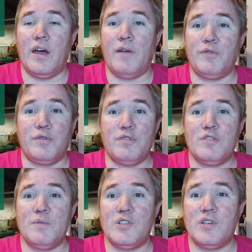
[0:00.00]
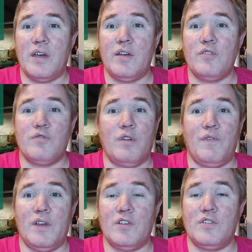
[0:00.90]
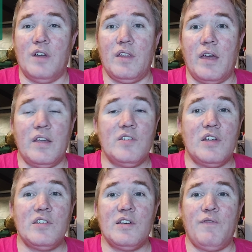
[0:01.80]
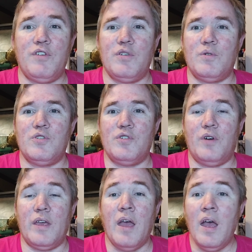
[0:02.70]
after Christmas sales or anything else like that? Is that something you enjoy?